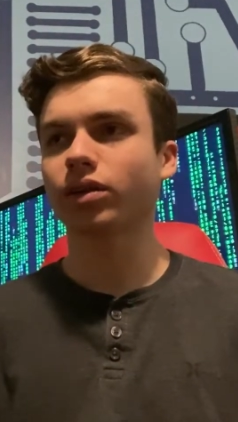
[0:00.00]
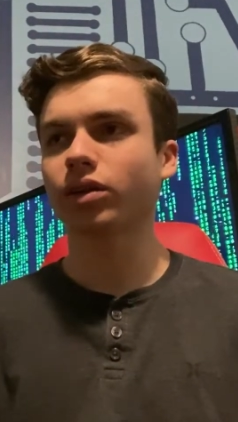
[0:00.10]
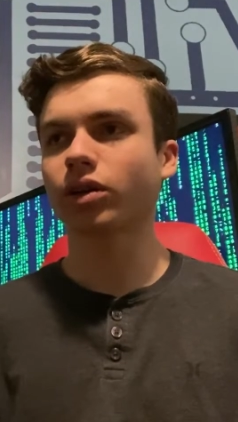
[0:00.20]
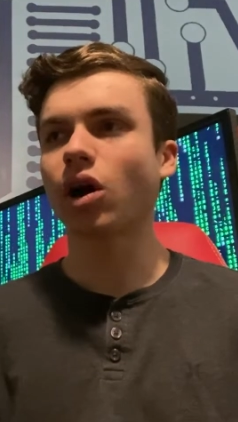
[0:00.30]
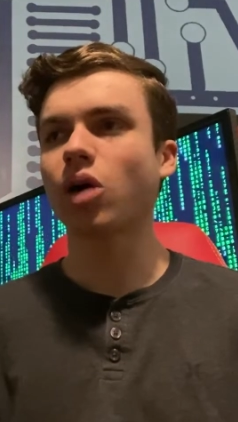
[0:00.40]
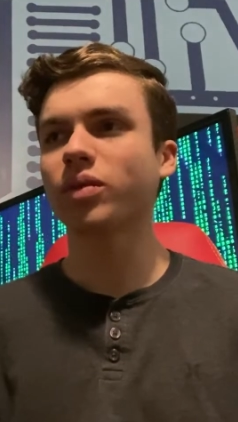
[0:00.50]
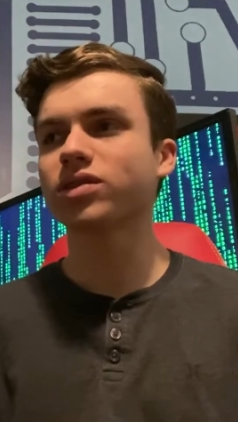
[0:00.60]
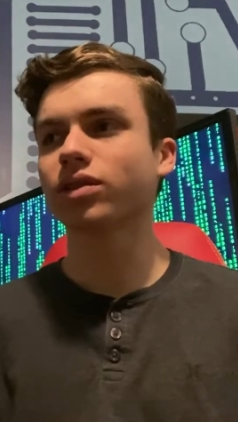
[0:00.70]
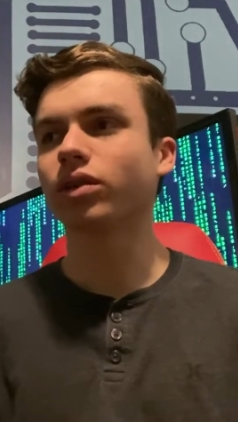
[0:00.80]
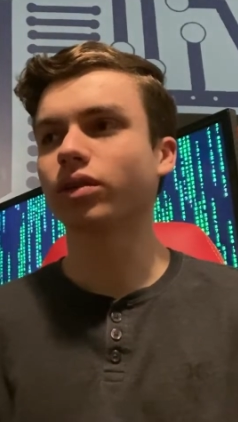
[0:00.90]
comments
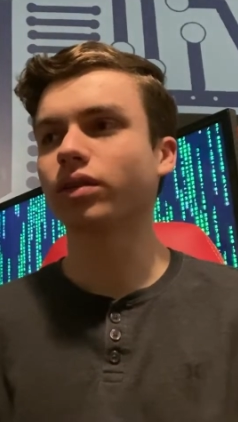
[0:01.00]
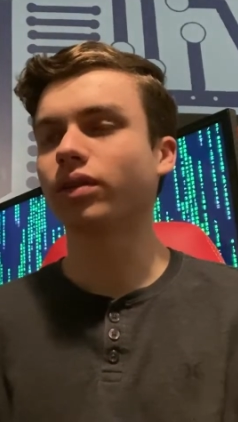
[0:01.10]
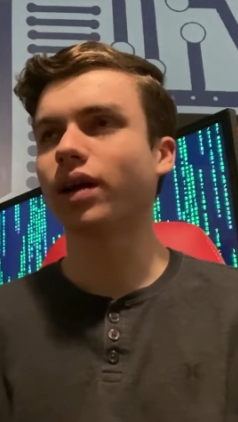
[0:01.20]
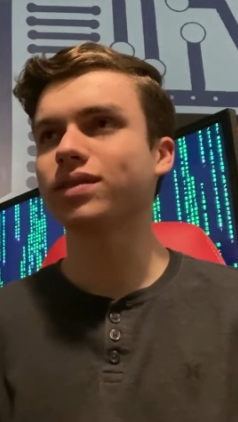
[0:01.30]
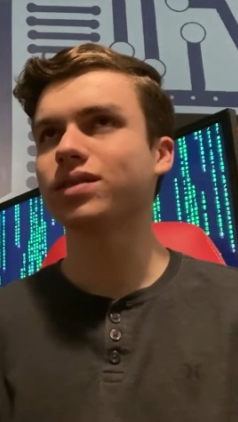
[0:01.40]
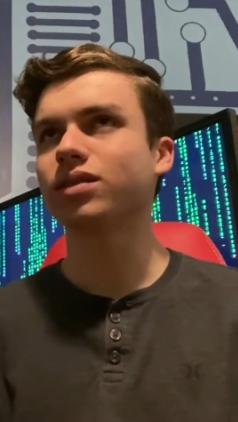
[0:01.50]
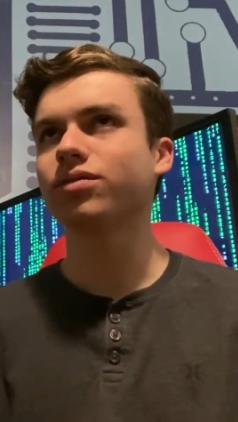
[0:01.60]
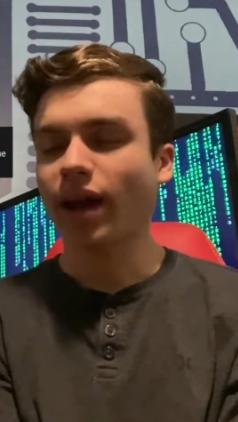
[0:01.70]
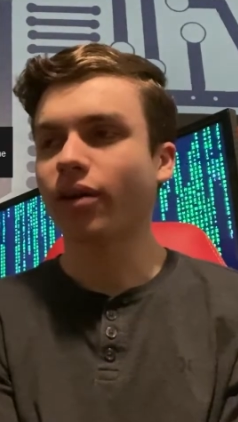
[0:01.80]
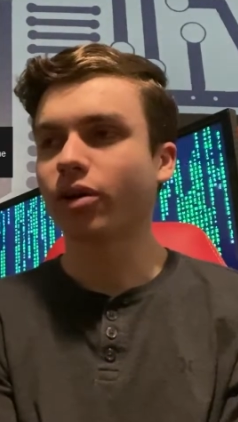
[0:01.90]
along the lines of,
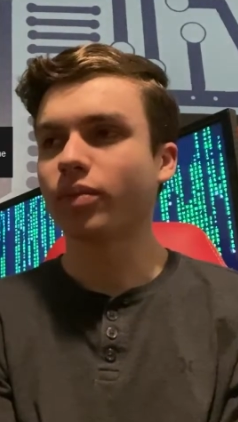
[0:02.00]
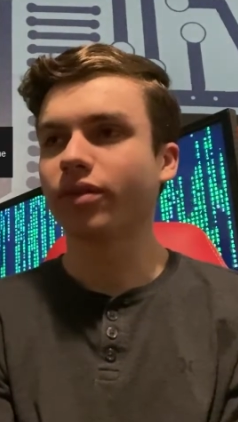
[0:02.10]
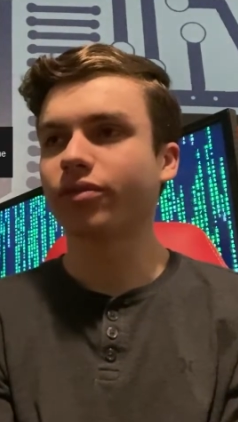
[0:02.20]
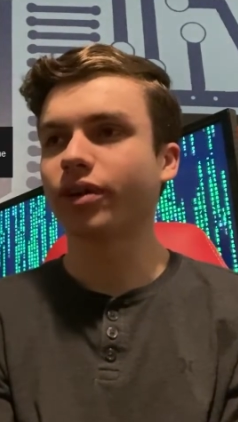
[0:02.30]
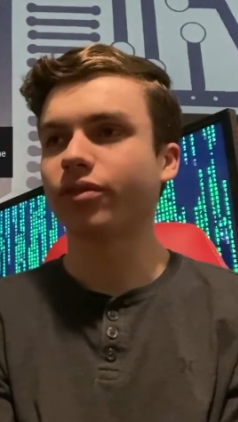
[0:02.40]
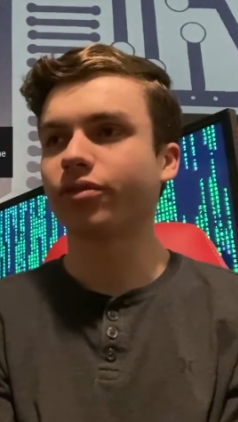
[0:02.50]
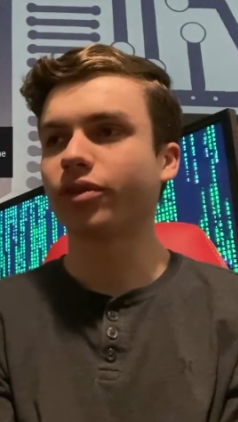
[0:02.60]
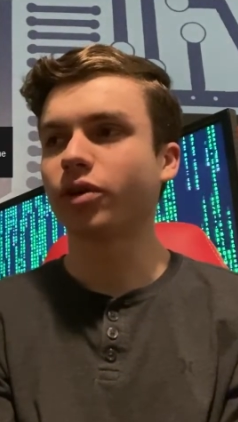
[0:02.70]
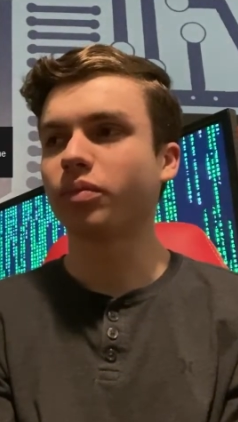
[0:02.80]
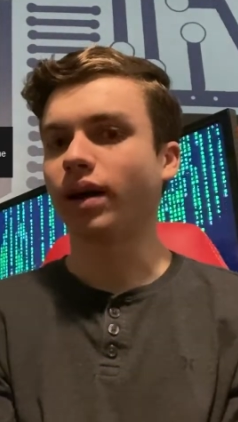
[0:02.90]
how can my friend from